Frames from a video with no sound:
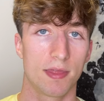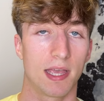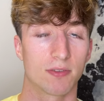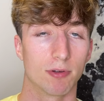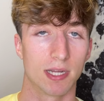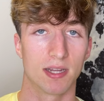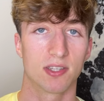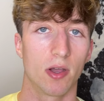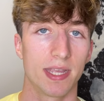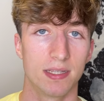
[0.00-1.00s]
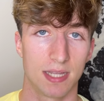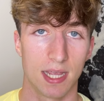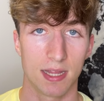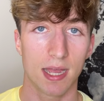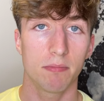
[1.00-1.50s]
that's really exciting to
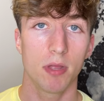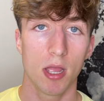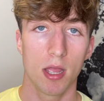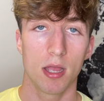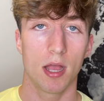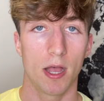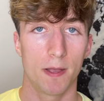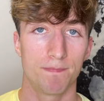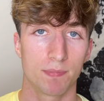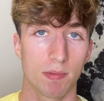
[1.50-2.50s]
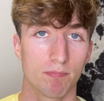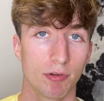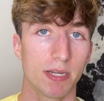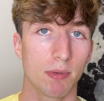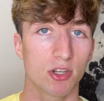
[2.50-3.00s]
hear that.
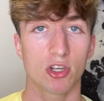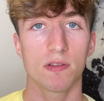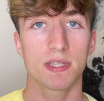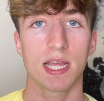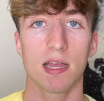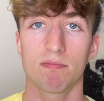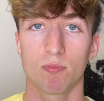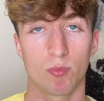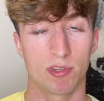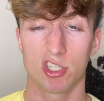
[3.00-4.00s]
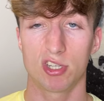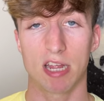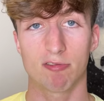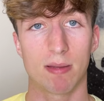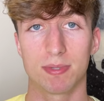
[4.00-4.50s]
Pretty much after that, we just
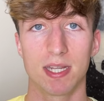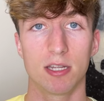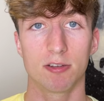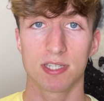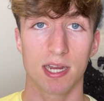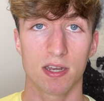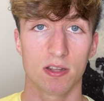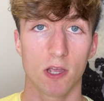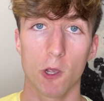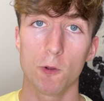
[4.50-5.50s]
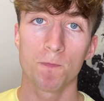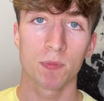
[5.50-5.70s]
had grabbed dinner a second ago.